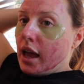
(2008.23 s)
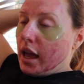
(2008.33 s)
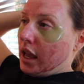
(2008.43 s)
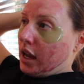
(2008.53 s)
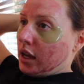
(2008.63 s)

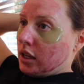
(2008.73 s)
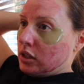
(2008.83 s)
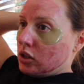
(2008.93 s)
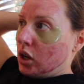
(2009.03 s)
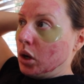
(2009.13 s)

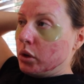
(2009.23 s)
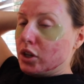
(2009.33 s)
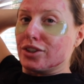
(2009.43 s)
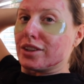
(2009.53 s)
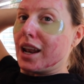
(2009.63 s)
And we
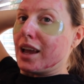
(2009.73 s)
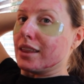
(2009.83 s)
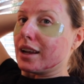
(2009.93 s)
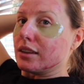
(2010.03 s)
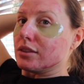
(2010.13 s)
just kind of had
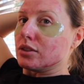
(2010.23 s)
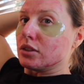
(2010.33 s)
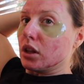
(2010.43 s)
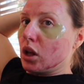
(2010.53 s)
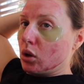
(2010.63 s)
like a
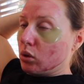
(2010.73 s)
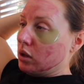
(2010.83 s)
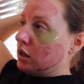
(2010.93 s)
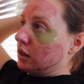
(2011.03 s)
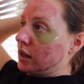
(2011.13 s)
slow,
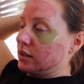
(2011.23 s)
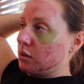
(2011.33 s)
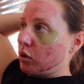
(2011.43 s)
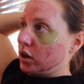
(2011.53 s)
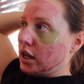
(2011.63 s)
lazy
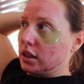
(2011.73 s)
morning.